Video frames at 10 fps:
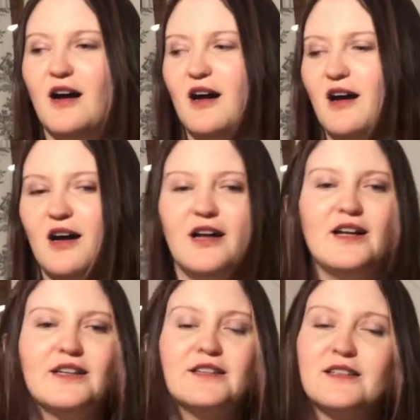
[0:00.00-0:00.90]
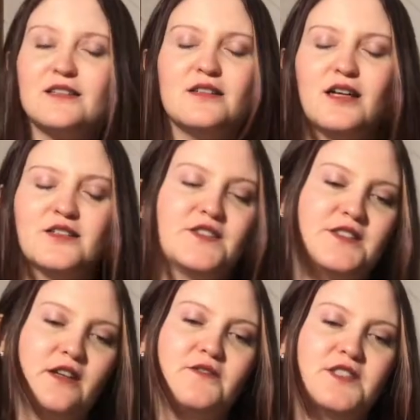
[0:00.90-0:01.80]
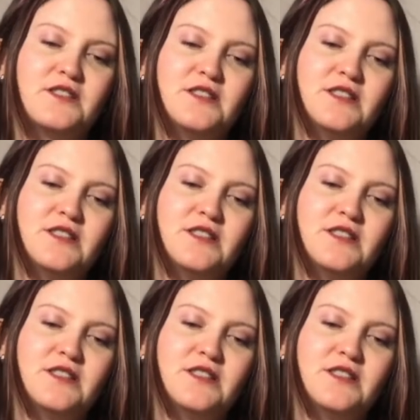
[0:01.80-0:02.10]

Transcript: I just loved it.